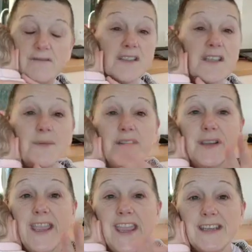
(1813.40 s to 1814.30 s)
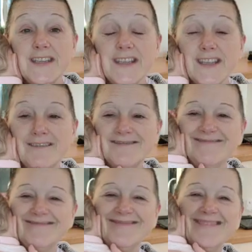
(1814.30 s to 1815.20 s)
Russ absolutely hated it.
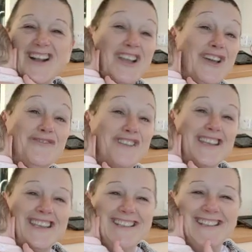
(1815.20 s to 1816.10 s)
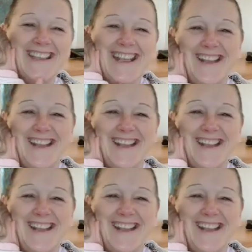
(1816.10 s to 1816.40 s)
I loved it.